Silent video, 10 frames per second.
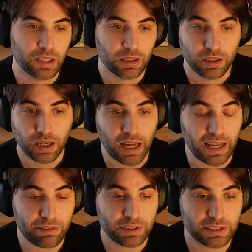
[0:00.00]
I
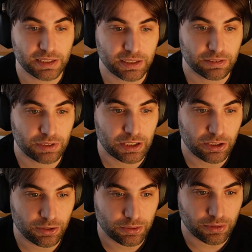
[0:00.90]
haven't seen the
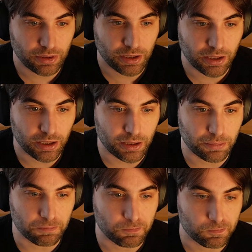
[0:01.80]
video,
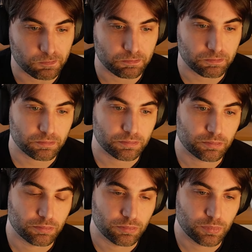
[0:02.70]

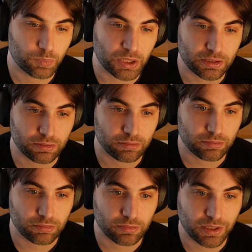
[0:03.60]
but
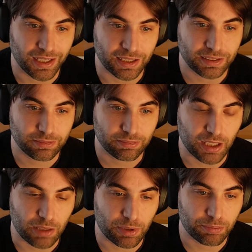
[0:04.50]
yeah,
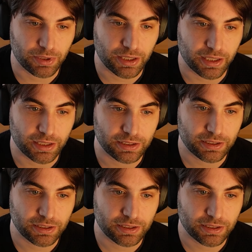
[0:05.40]
tilemap layers